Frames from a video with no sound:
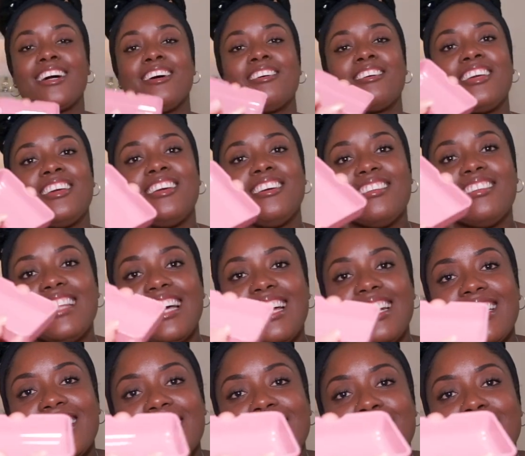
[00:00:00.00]
how cute that
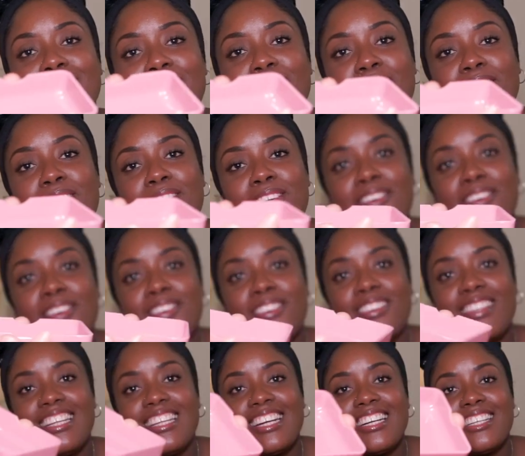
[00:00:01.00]
is though.
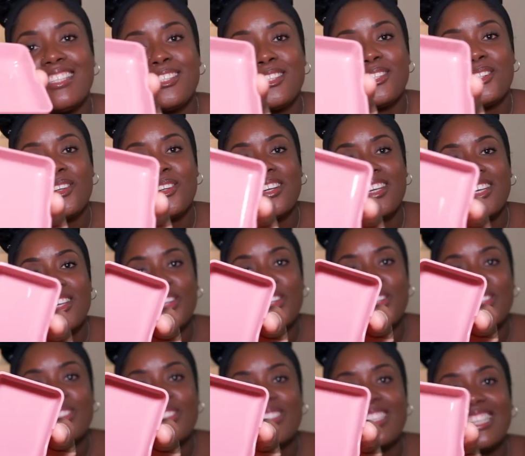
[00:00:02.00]
That is so
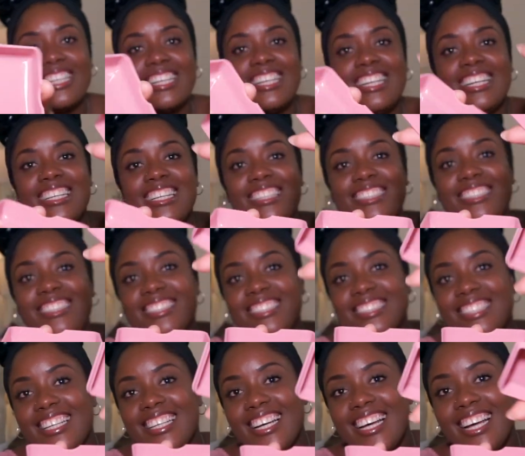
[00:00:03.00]
cute, right?
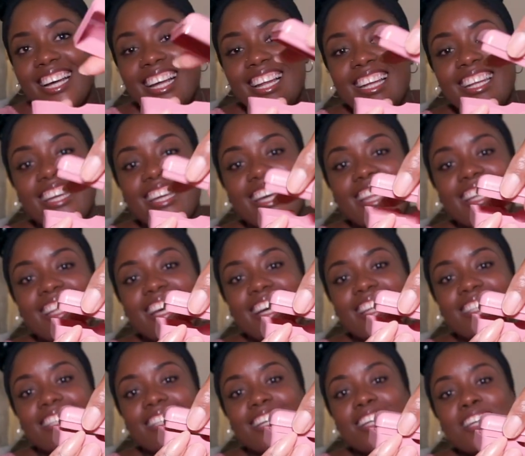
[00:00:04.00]
Look at
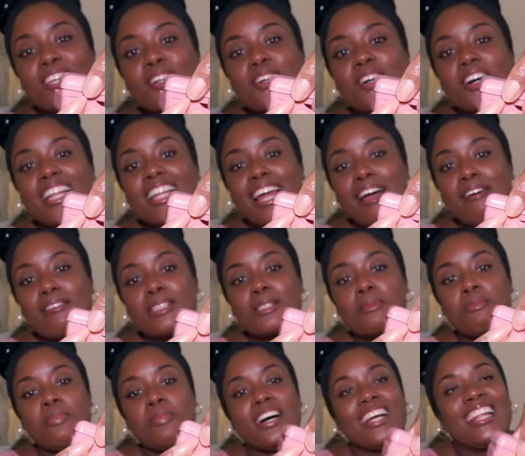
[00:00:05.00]
that. Y'all, I
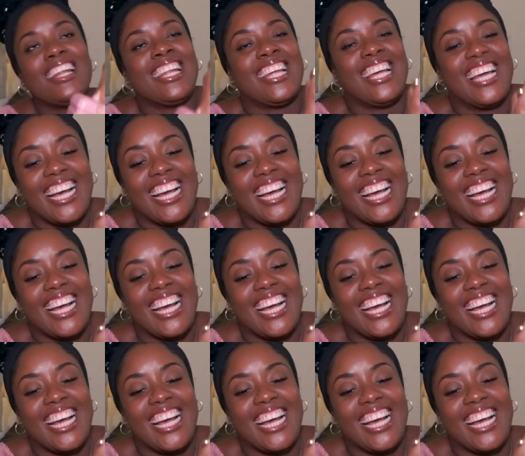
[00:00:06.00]
was... what,